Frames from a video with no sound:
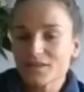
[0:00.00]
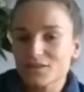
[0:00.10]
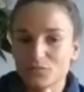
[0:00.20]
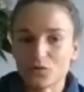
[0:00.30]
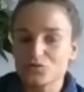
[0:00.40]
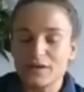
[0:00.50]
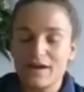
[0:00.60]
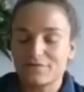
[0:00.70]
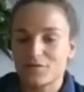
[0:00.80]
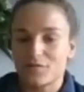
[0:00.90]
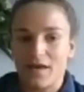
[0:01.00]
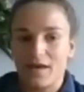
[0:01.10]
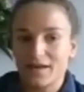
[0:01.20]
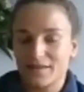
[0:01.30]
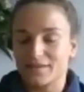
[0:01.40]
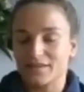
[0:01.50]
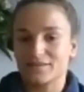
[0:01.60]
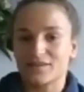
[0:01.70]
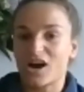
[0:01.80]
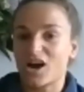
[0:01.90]
more you get from it. I
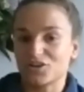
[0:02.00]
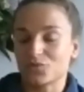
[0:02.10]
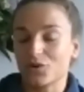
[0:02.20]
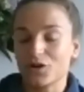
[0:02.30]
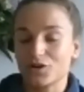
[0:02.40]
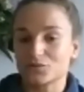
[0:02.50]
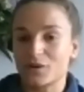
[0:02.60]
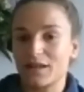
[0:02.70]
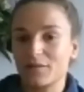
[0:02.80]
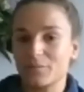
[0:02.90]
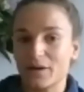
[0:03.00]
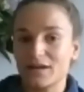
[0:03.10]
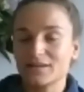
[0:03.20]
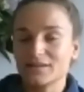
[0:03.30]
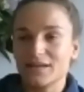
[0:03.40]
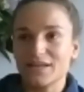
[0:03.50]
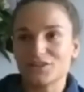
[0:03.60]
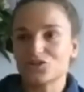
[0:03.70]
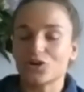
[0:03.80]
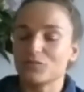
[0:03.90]
think the harder you work as well, but
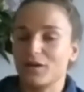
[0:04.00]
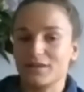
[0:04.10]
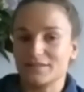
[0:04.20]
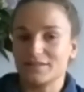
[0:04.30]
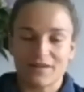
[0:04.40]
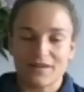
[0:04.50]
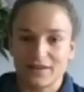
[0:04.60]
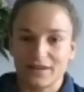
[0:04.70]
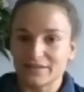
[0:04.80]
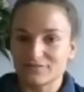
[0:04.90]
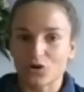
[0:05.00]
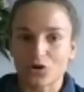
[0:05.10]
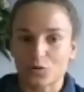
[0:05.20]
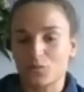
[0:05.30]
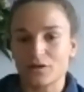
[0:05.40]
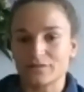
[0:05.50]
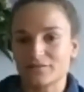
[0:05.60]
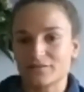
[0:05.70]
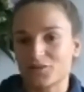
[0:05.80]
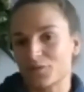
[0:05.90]
enjoyment is definitely got to be
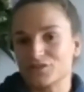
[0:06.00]
one. Otherwise